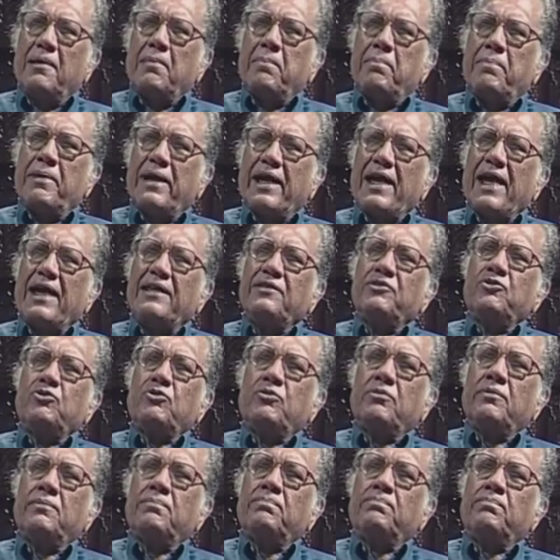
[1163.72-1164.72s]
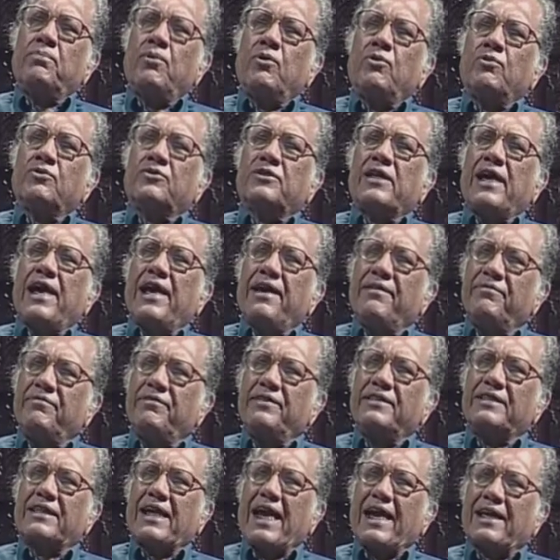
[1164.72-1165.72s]
began to impose
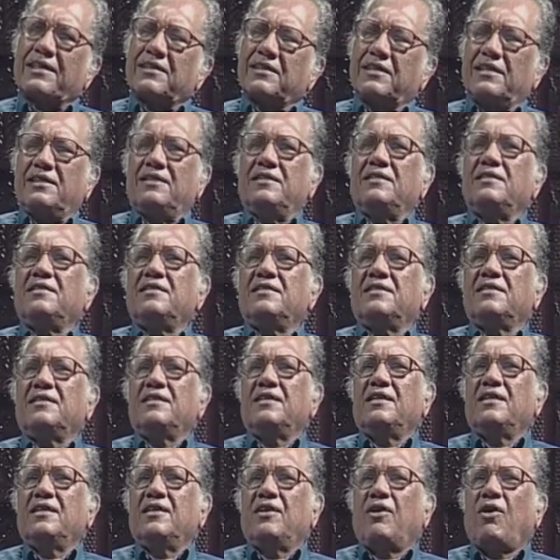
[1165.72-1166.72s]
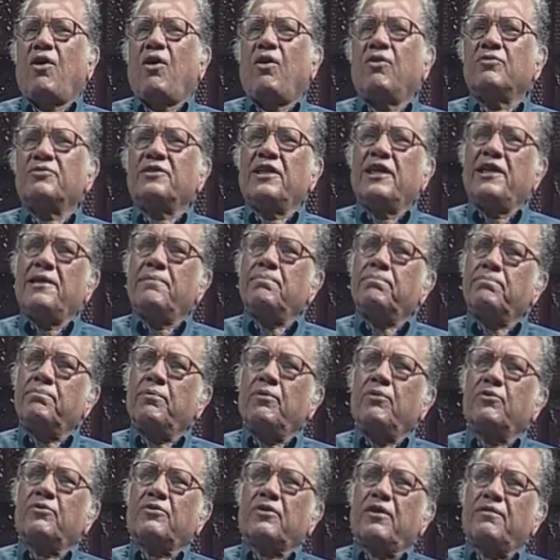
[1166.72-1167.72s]
heavy taxes on the
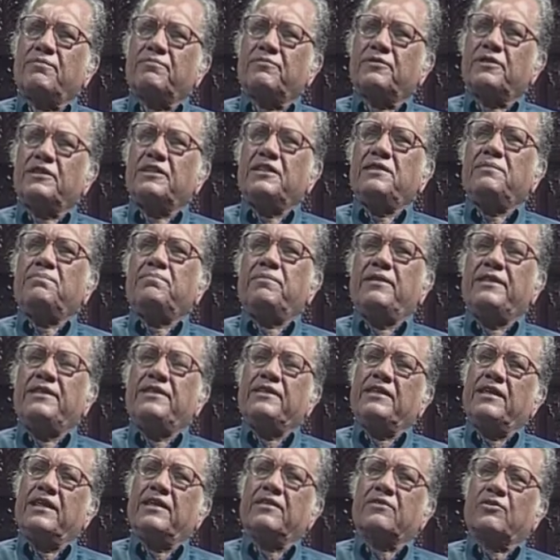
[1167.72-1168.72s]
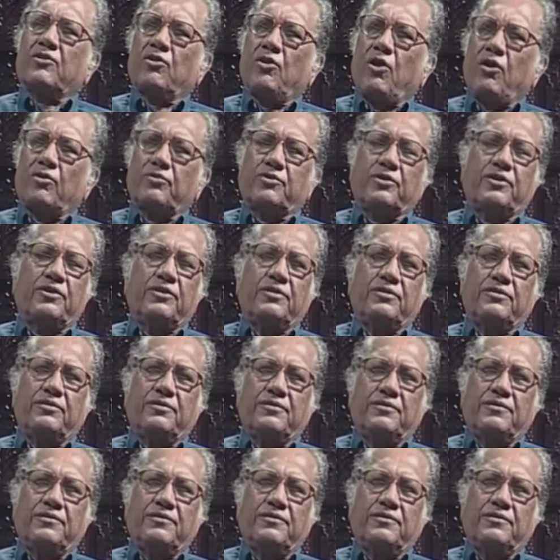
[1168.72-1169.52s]
import of cheap Indian cloth.